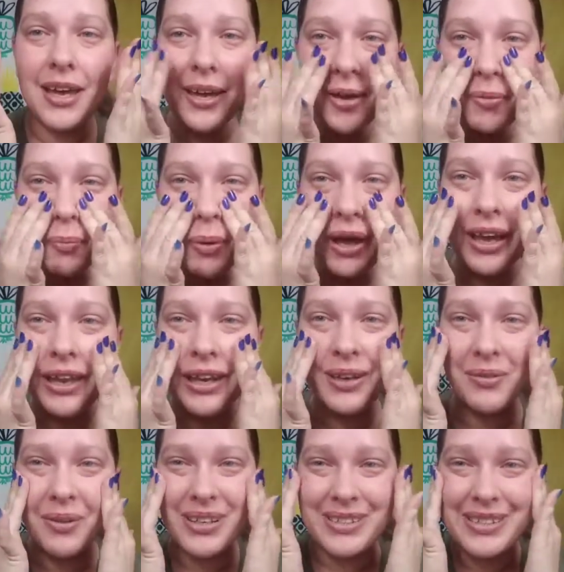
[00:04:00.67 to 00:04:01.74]
but
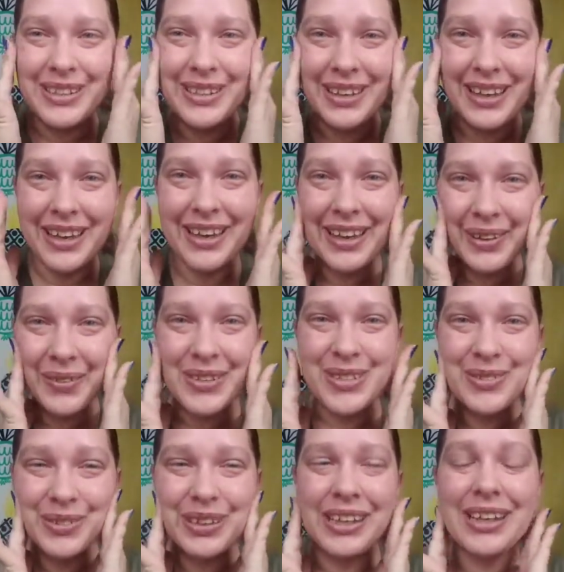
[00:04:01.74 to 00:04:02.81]
it wasn't
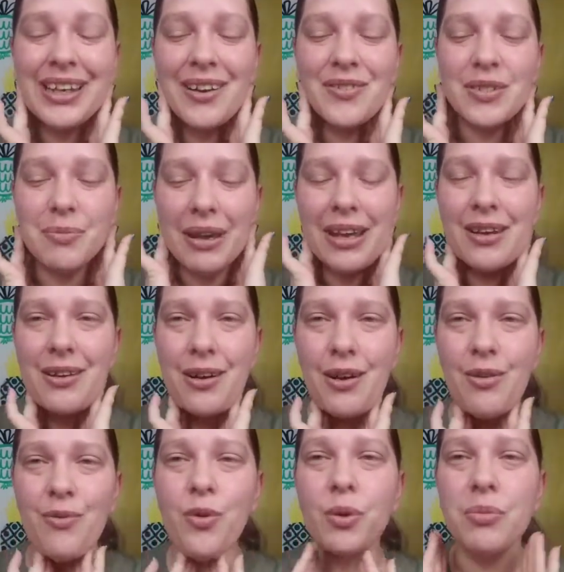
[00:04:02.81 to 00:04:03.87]
really enough to make an
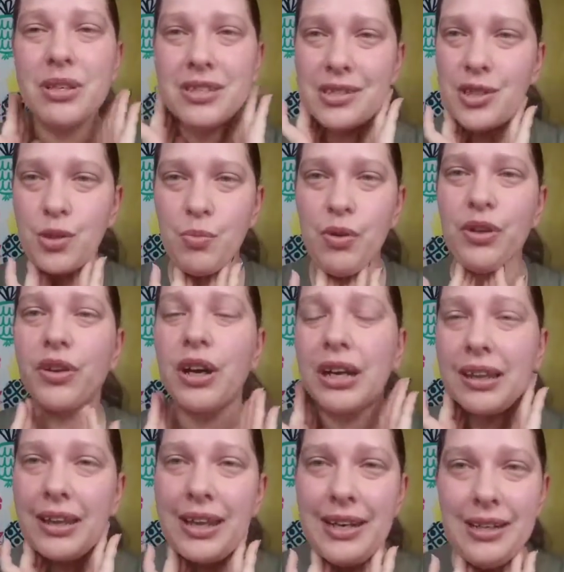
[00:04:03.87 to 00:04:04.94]
informed decision whether I
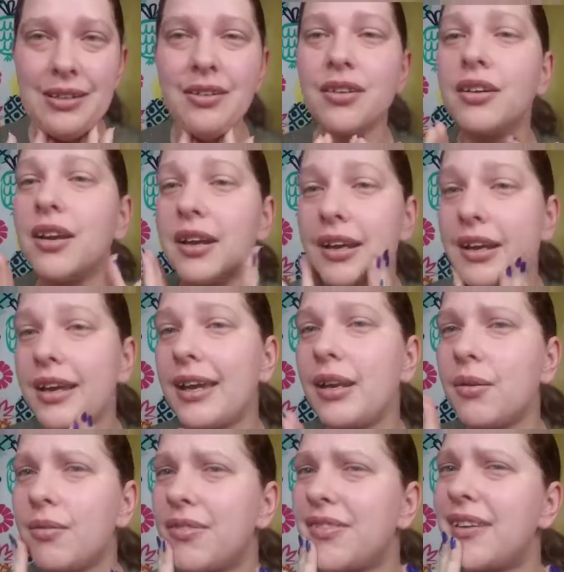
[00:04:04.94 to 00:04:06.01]
liked it or not, I
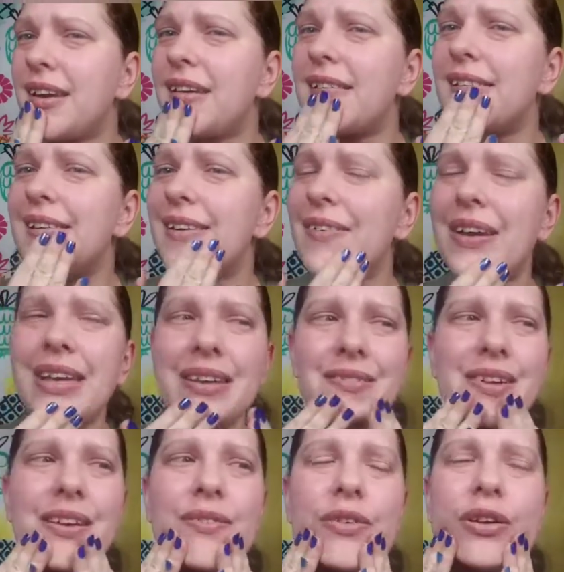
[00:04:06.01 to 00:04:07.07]
don't think. If I
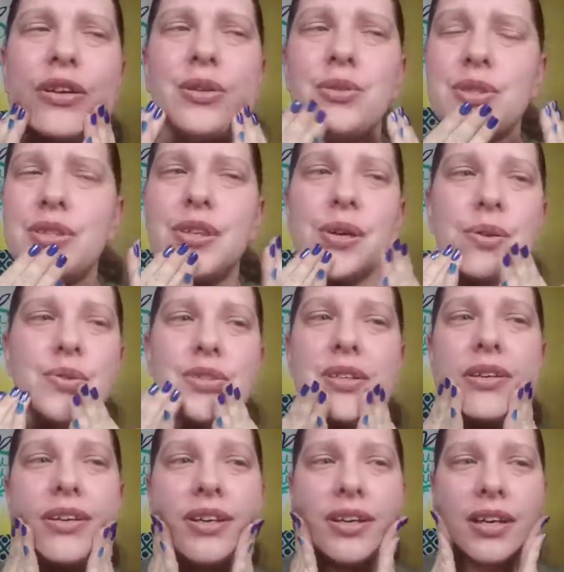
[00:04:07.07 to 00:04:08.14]
even ever used those,
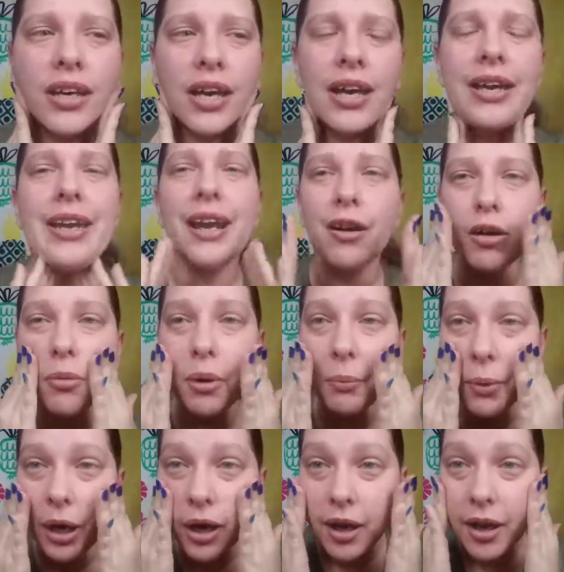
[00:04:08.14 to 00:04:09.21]
I can't
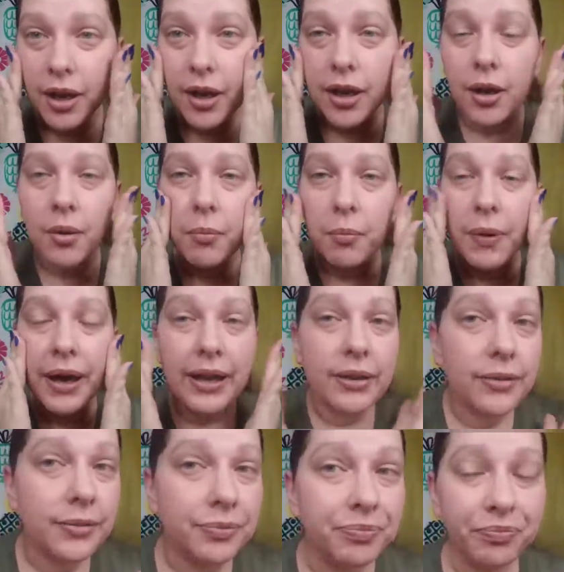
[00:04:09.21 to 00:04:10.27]
remember. But,
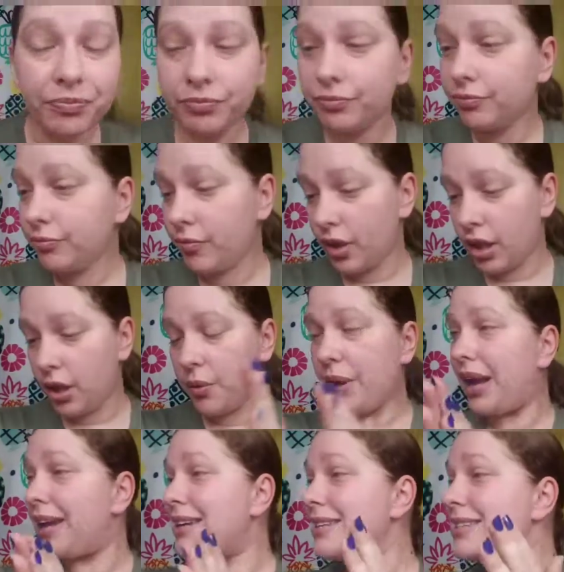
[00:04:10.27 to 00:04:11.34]

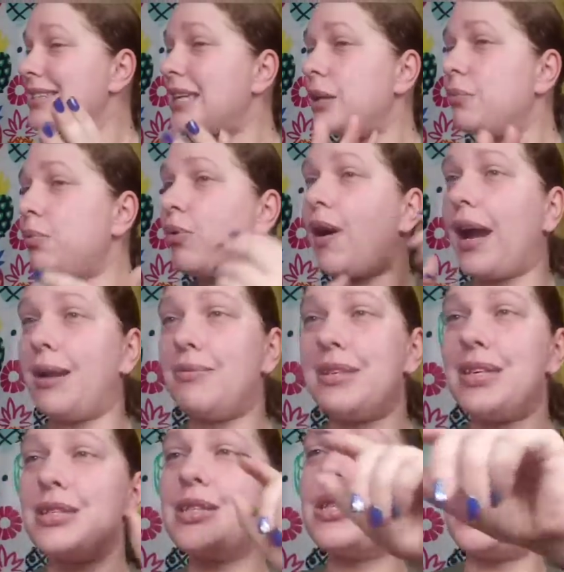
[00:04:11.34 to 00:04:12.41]
okay, skin primed.
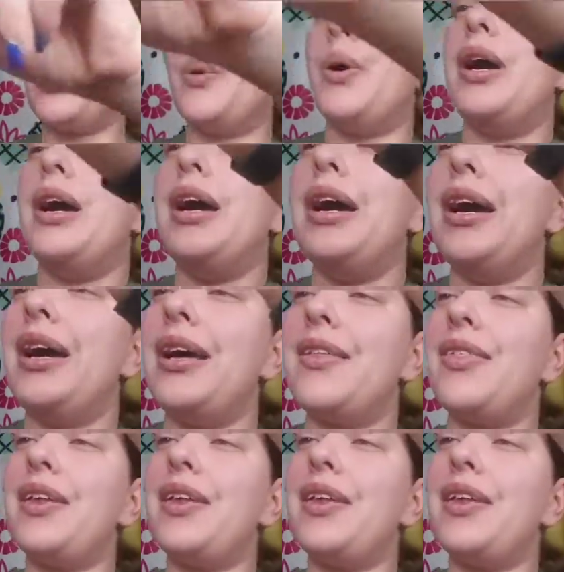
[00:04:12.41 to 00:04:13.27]
So, the